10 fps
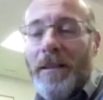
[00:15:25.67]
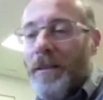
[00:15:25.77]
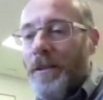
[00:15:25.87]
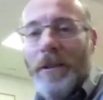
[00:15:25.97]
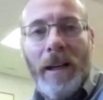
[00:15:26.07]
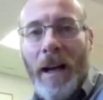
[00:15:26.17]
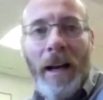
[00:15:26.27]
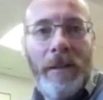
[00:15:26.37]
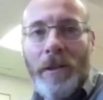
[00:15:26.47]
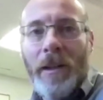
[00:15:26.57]
You, know, you can
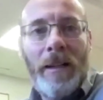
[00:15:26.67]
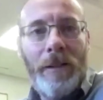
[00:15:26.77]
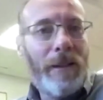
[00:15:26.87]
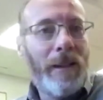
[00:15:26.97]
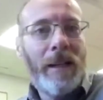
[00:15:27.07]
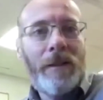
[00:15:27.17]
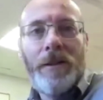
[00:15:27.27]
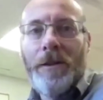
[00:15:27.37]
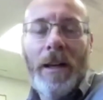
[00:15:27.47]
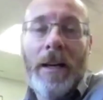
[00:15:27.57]
hydrate, you can
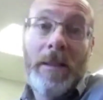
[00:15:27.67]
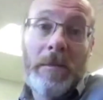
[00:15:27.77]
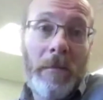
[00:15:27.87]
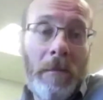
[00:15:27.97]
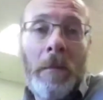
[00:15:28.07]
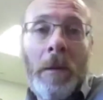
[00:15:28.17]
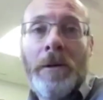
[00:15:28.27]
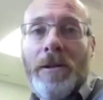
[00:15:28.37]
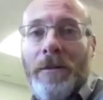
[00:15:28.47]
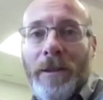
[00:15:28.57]
exercise.
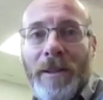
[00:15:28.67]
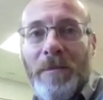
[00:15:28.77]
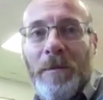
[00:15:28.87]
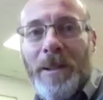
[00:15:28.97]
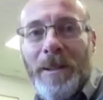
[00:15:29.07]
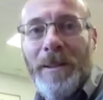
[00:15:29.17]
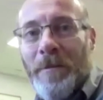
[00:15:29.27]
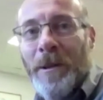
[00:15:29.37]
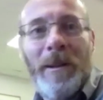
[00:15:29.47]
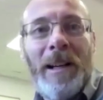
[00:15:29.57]
Most of us,
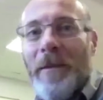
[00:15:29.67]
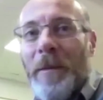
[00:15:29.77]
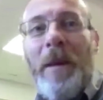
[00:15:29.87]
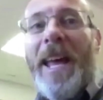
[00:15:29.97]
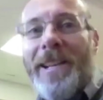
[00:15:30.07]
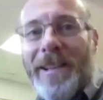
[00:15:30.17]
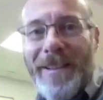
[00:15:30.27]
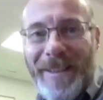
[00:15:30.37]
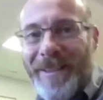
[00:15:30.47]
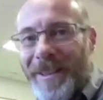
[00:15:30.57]
because we don't have the
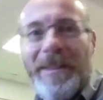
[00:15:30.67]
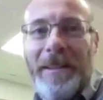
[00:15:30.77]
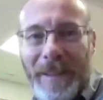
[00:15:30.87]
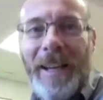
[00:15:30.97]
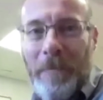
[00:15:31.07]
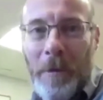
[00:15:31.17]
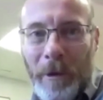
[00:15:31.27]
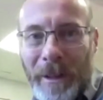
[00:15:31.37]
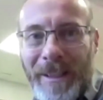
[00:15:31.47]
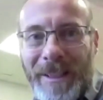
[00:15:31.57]
patience, are just going to take
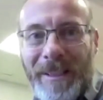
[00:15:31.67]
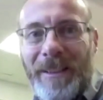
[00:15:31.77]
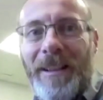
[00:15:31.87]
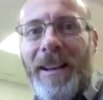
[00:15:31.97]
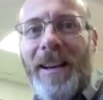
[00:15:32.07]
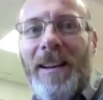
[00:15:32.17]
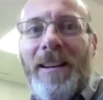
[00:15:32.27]
more insulin.